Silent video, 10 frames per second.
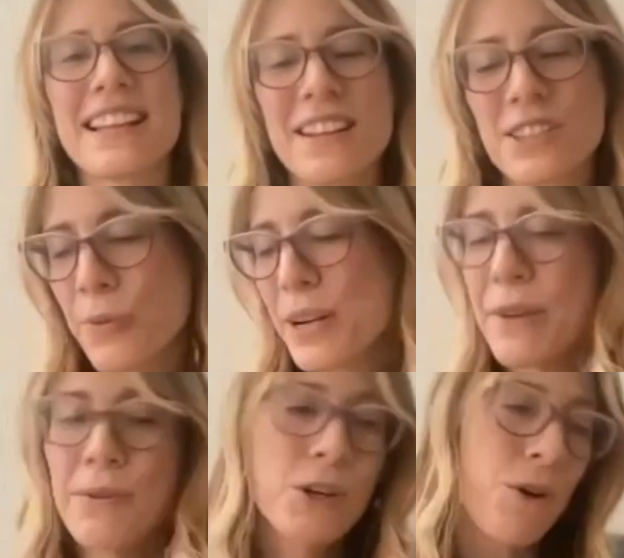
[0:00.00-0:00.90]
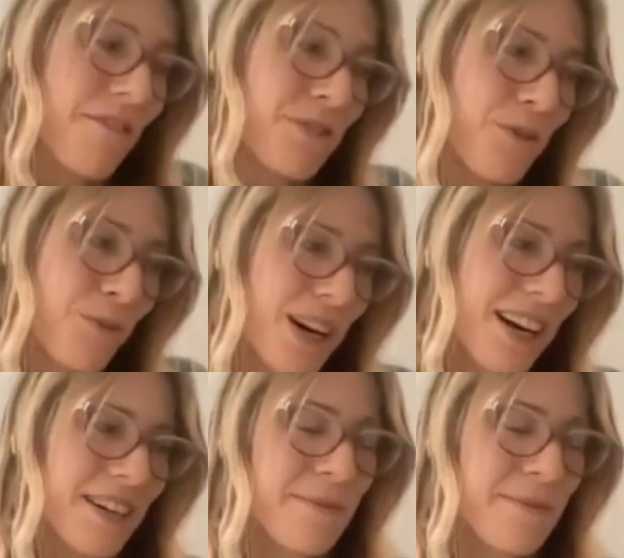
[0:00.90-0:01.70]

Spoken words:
And then so when he would go off to work,